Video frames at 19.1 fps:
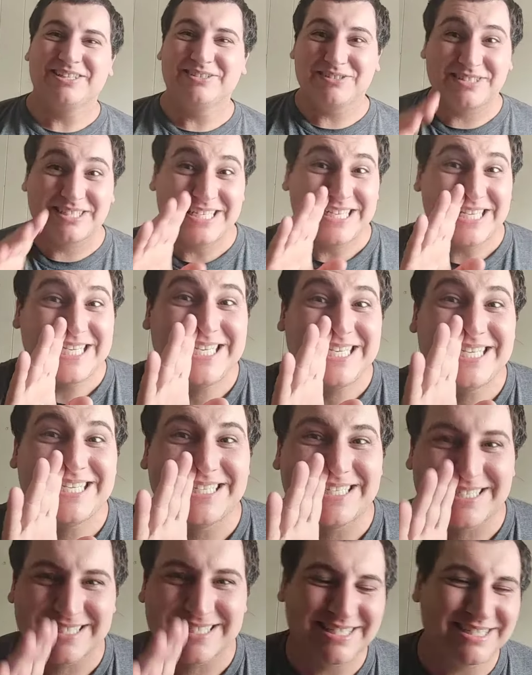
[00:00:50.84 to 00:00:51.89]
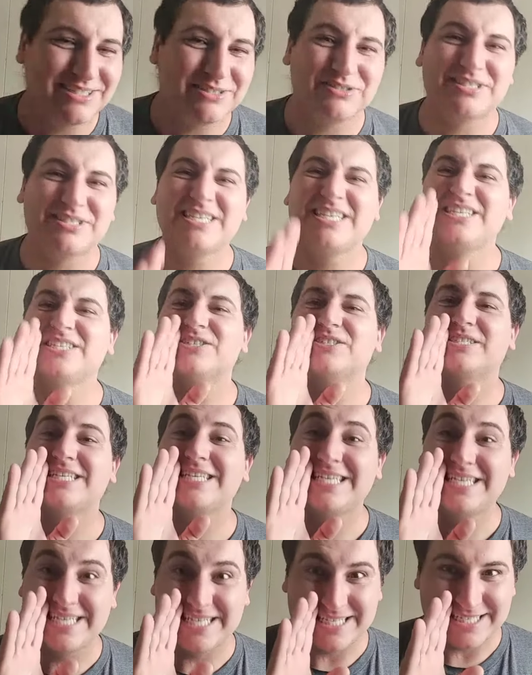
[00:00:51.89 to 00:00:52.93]
little tease, little teaser
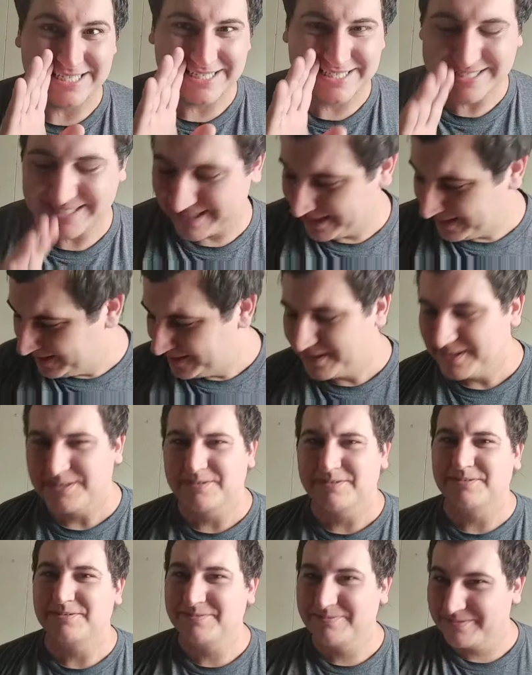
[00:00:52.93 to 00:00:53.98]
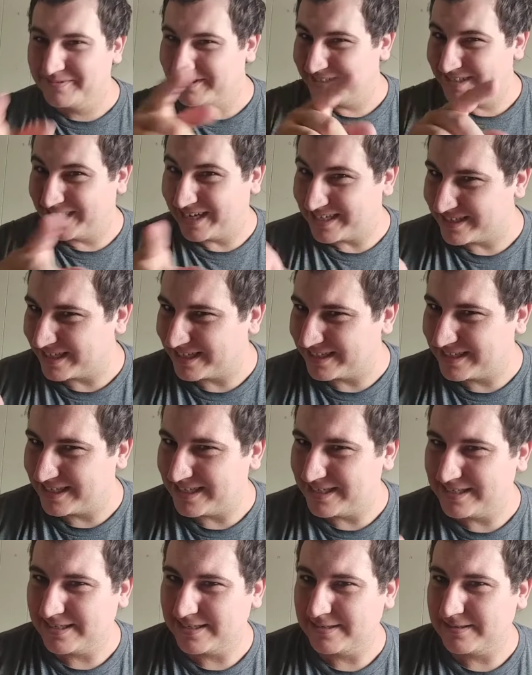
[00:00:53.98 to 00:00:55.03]
tease. You guys like
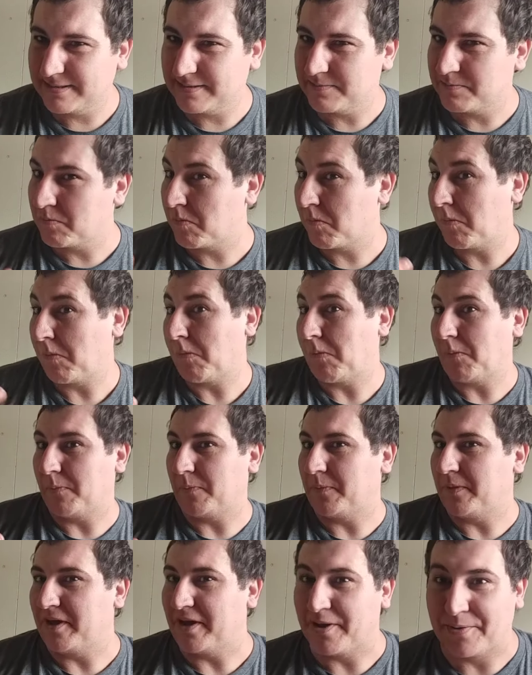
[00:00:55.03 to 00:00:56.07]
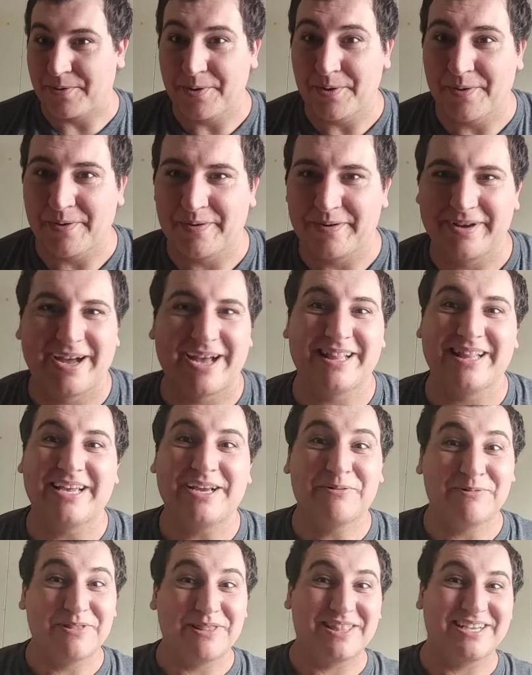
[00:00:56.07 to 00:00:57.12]
teases? I don't know. I
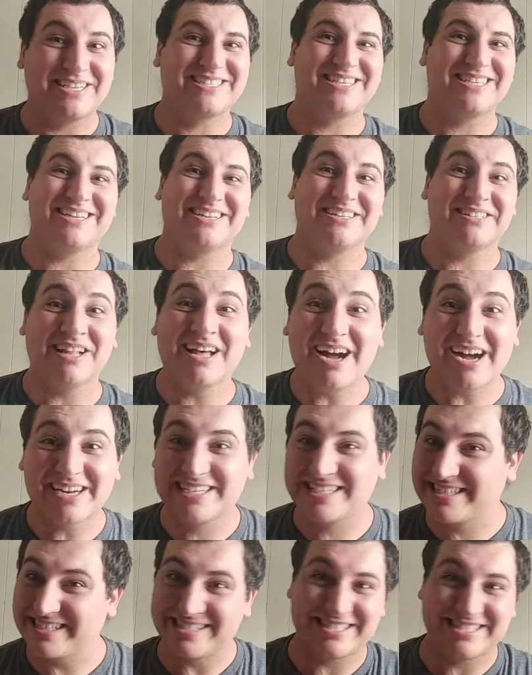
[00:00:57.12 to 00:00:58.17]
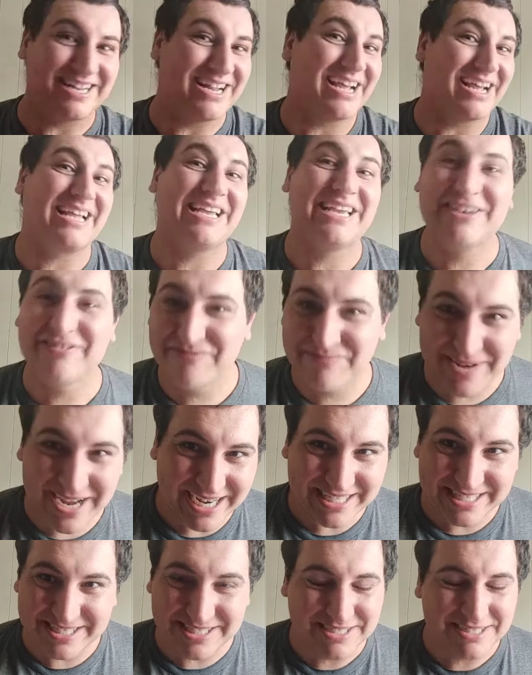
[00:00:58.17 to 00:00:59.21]
like when things get unlocked because then I can give
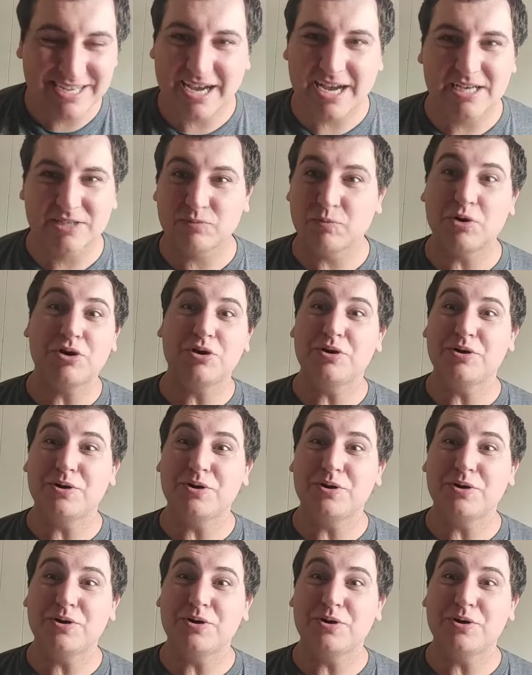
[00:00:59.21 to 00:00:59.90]
back to you guys. Woo!